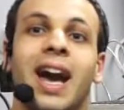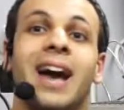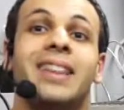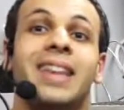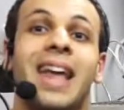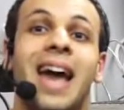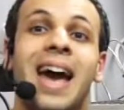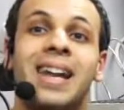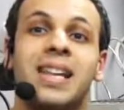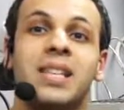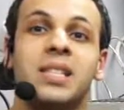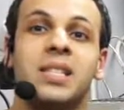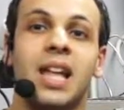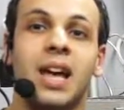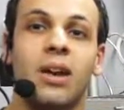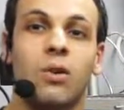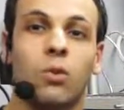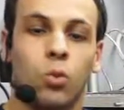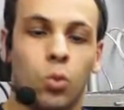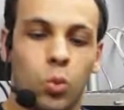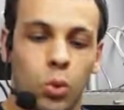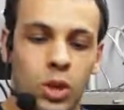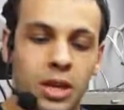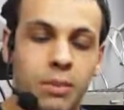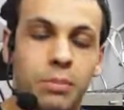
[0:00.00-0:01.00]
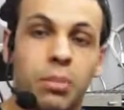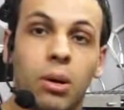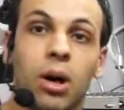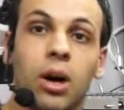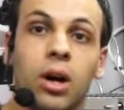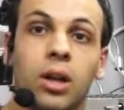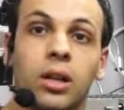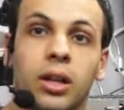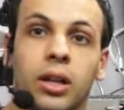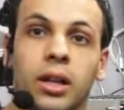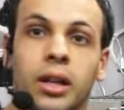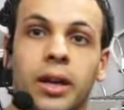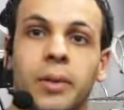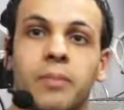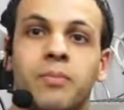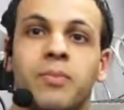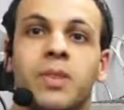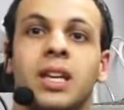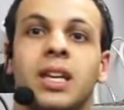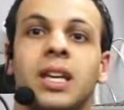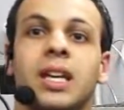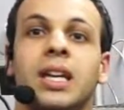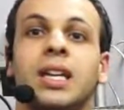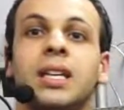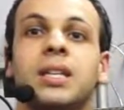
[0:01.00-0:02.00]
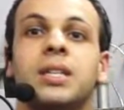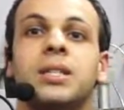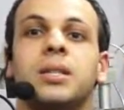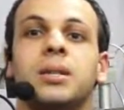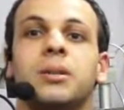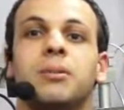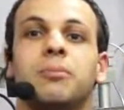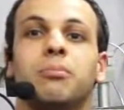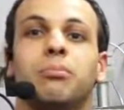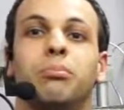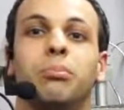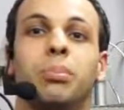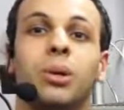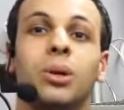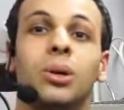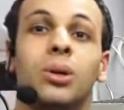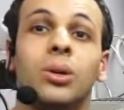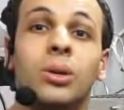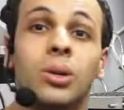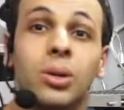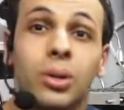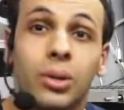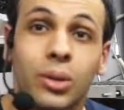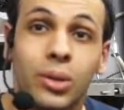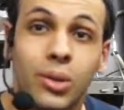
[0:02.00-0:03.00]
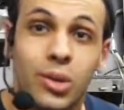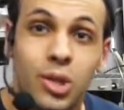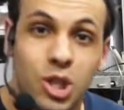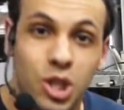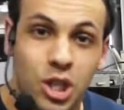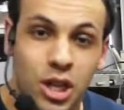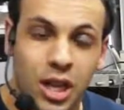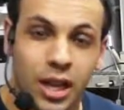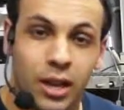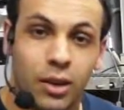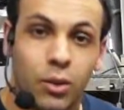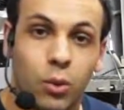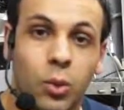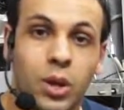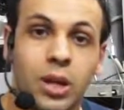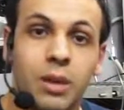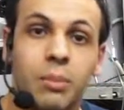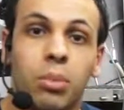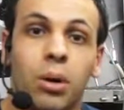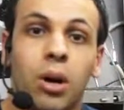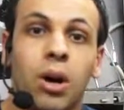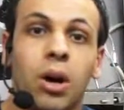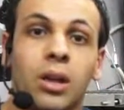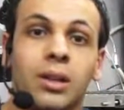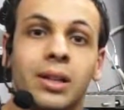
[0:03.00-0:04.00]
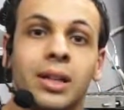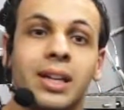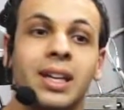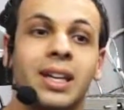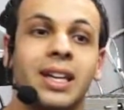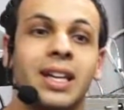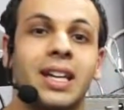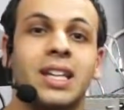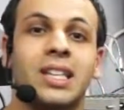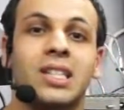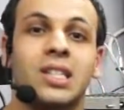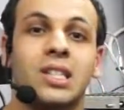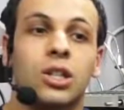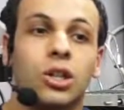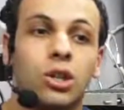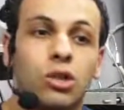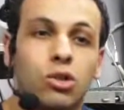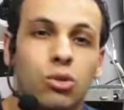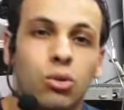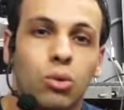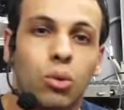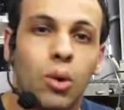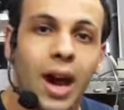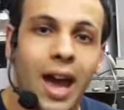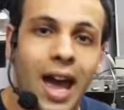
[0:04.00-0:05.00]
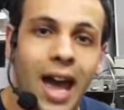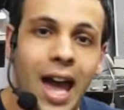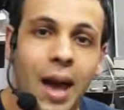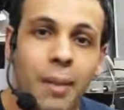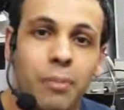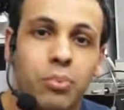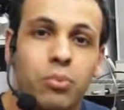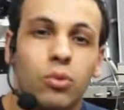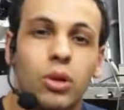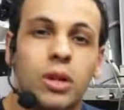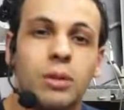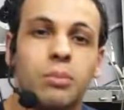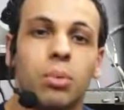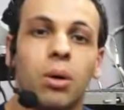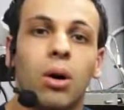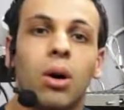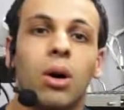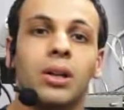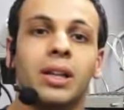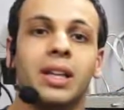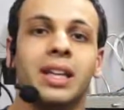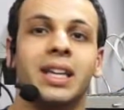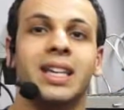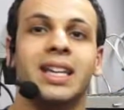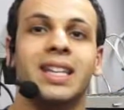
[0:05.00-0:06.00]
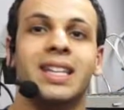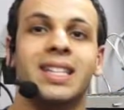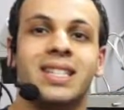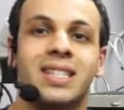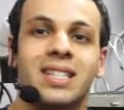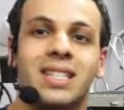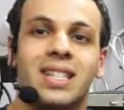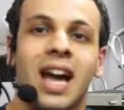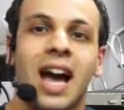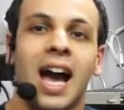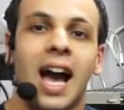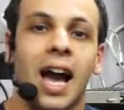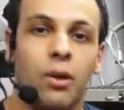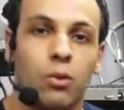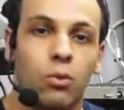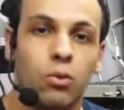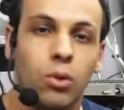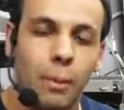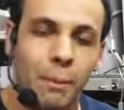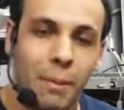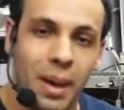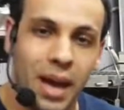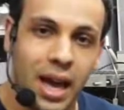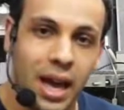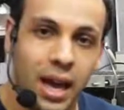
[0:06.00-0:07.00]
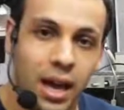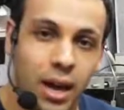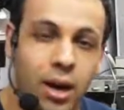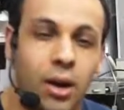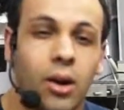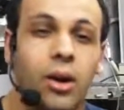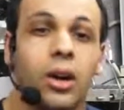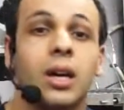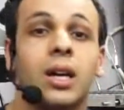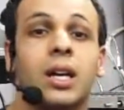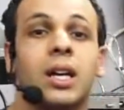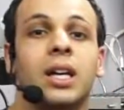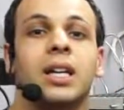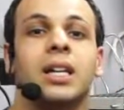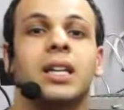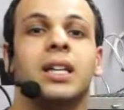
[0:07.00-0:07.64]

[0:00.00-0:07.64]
And that is that reballing is bullshit. Reballing is crap. Reballing is not repair.